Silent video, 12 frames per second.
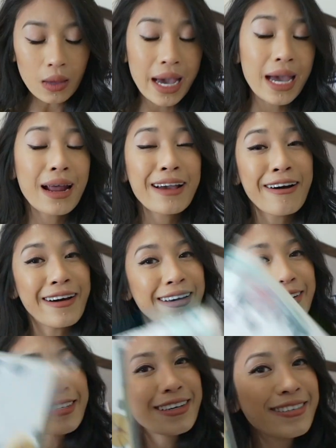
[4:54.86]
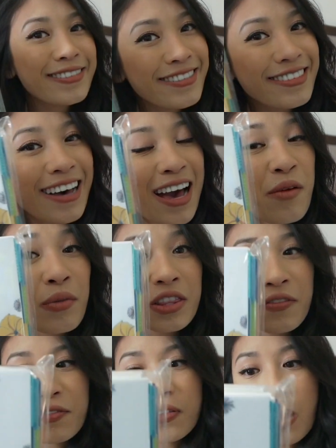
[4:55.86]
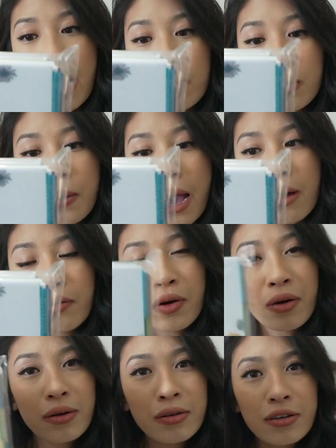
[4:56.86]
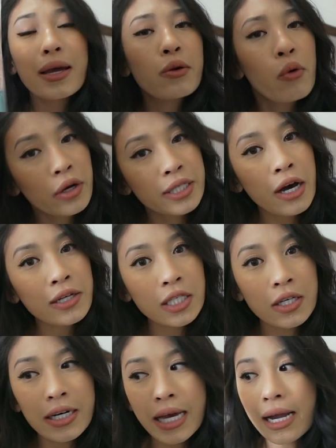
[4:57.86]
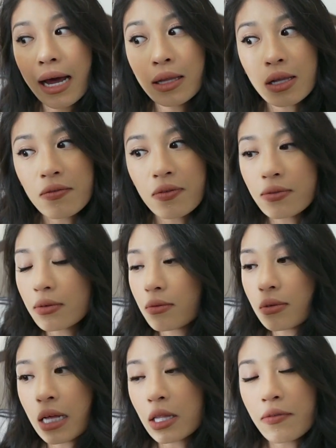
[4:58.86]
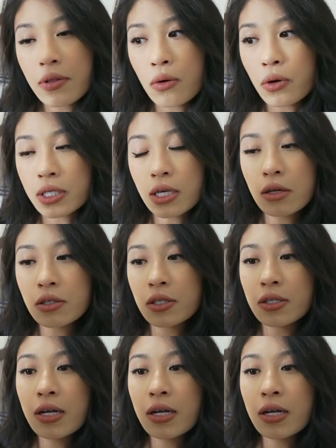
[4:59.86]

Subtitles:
And I got it with the Flower Power in horizontal. Again, I love the horizontal.